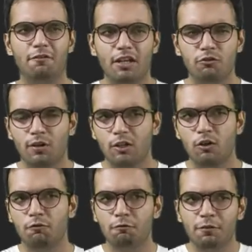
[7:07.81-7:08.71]
average
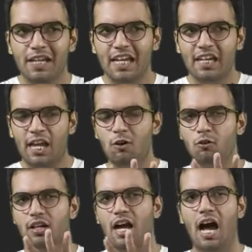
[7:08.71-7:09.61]
value of V and I
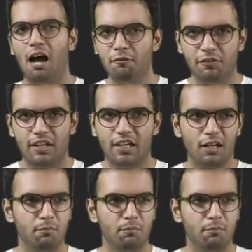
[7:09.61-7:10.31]
over half cycle,